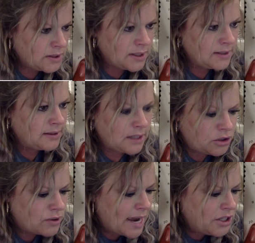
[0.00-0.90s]
It doesn't say
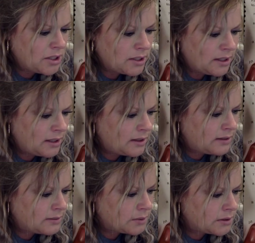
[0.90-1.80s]
trash in any of
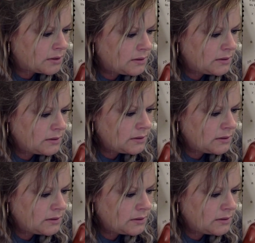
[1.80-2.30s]
these words.